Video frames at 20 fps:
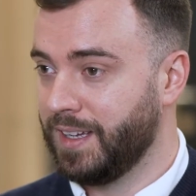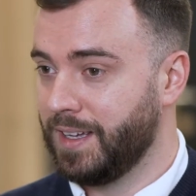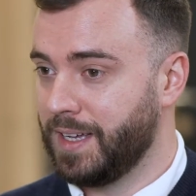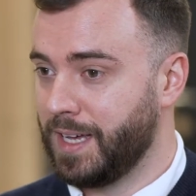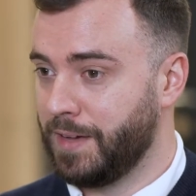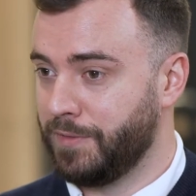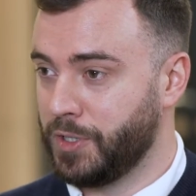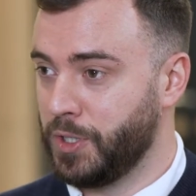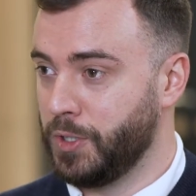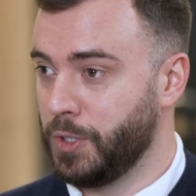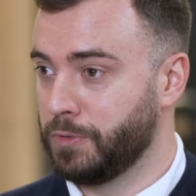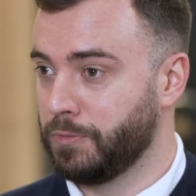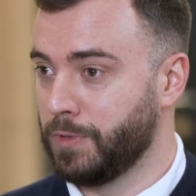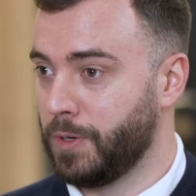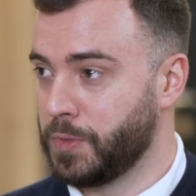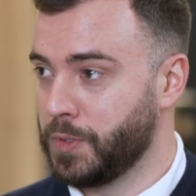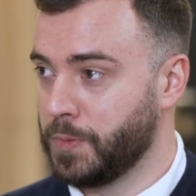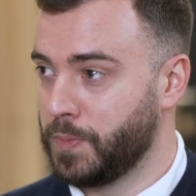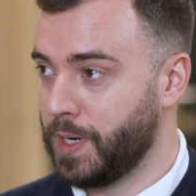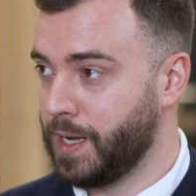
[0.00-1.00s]
have a huge
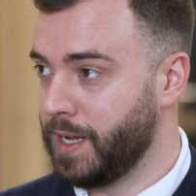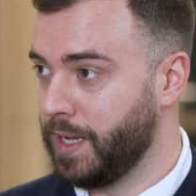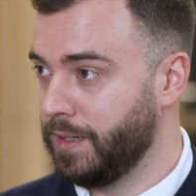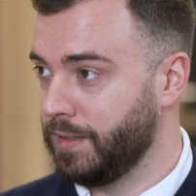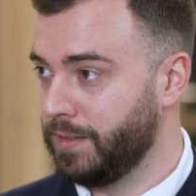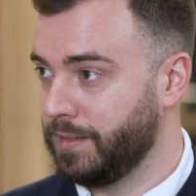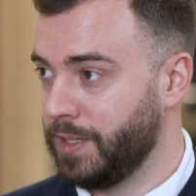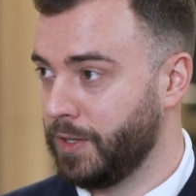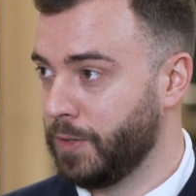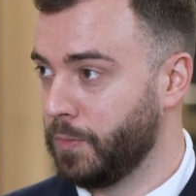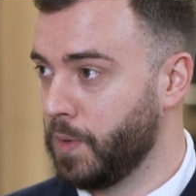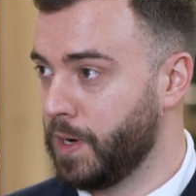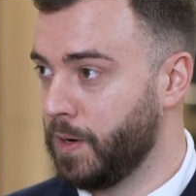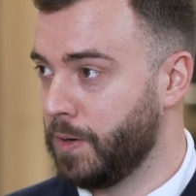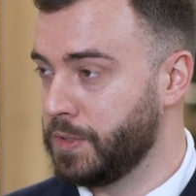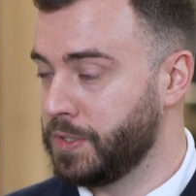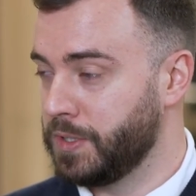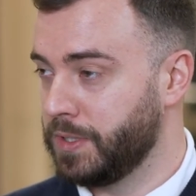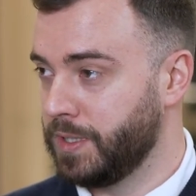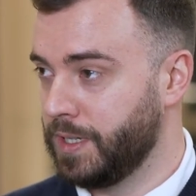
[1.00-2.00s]
role to play in the
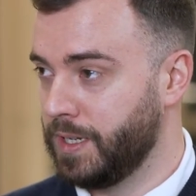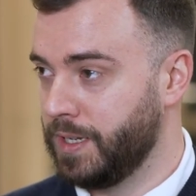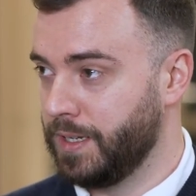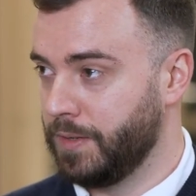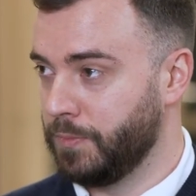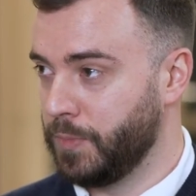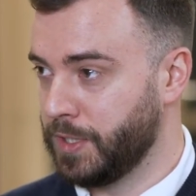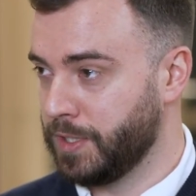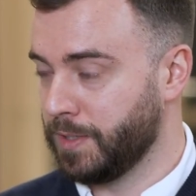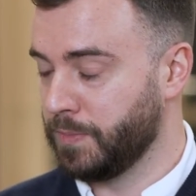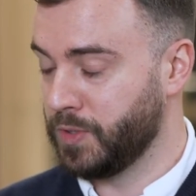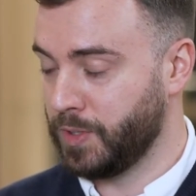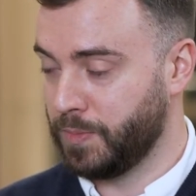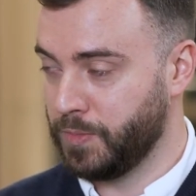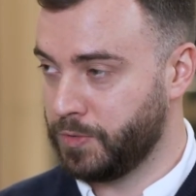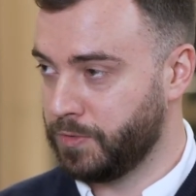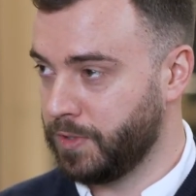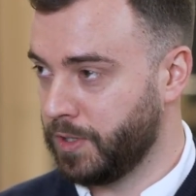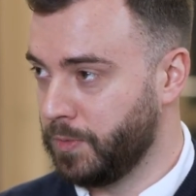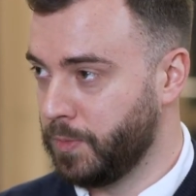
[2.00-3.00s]
world, and we
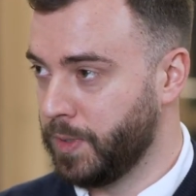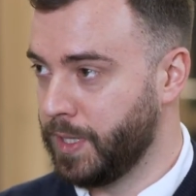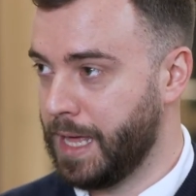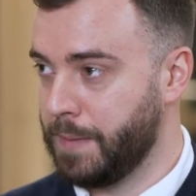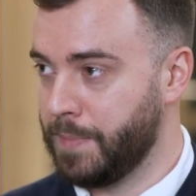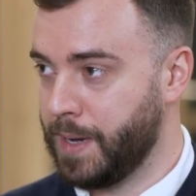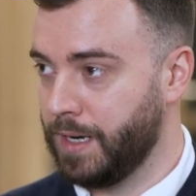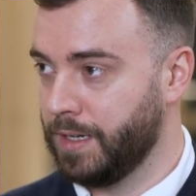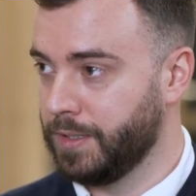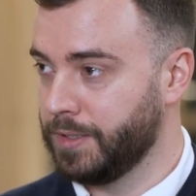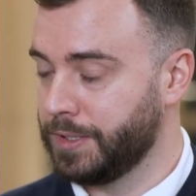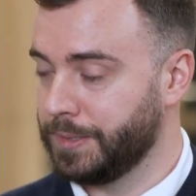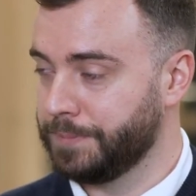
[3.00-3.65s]
sometimes struggle with that balance.